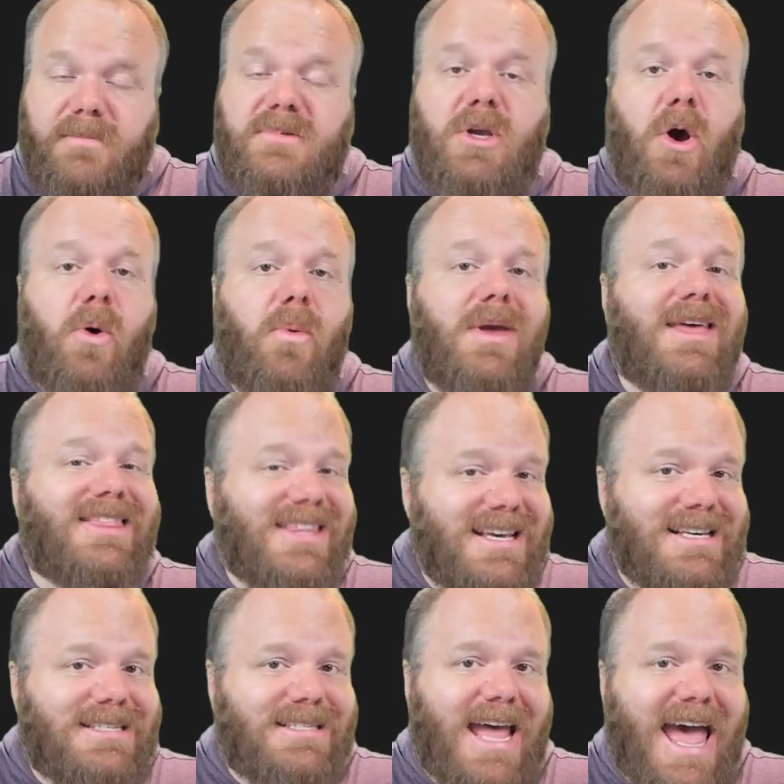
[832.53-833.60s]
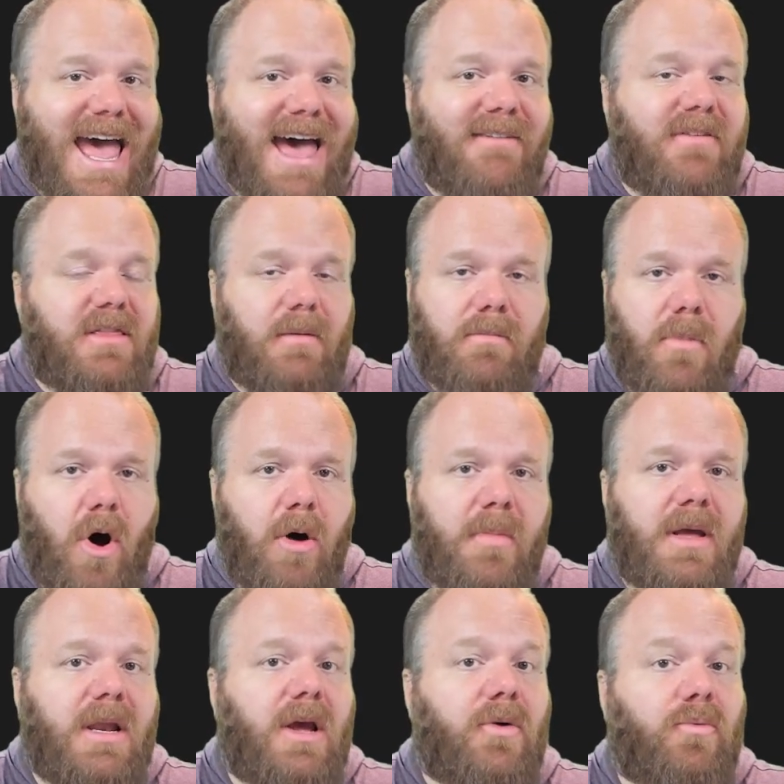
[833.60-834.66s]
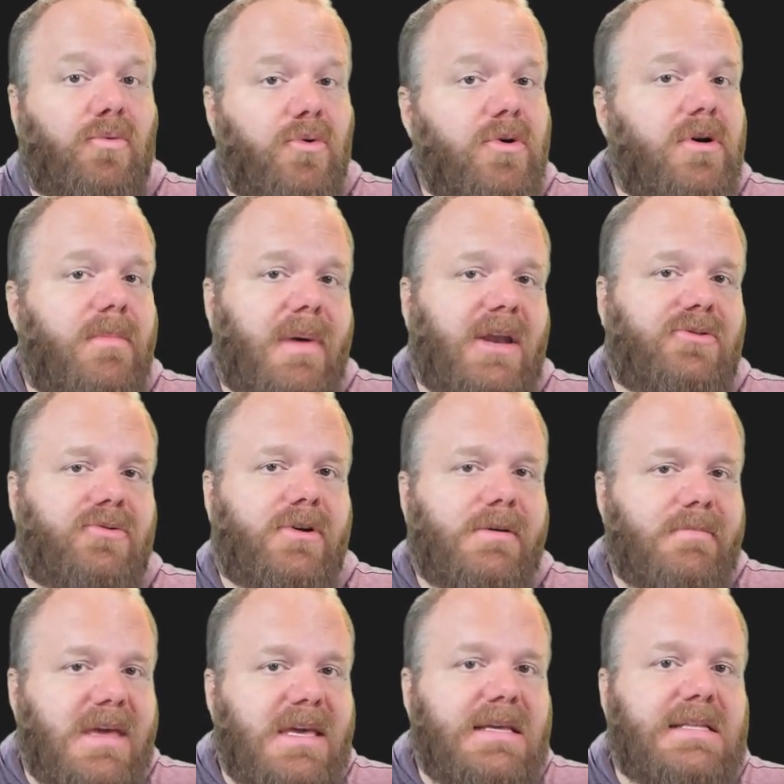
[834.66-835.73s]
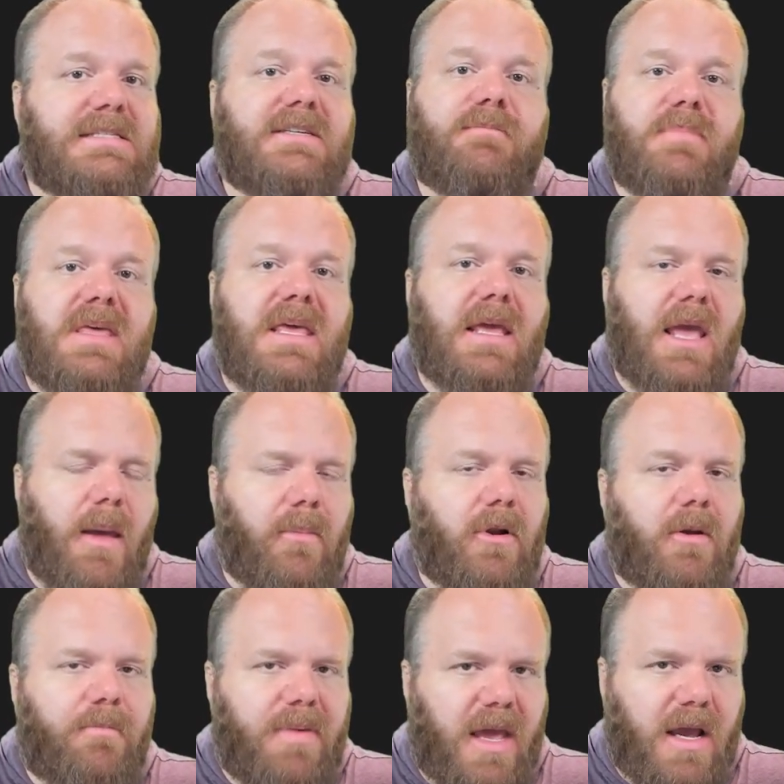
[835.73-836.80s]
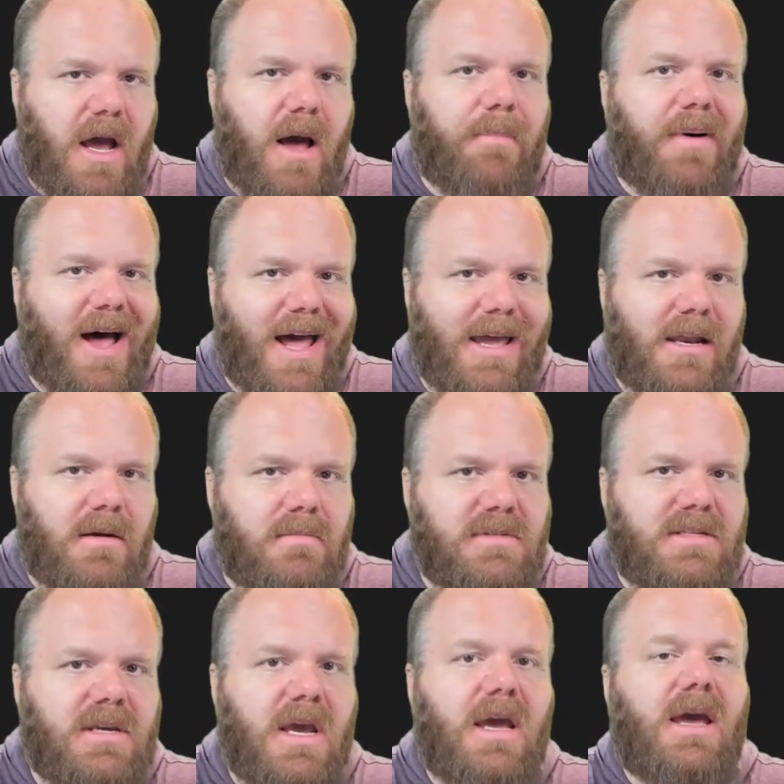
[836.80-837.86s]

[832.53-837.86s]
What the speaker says: so we at least have at the moment a rudimentary means of being able to pick up items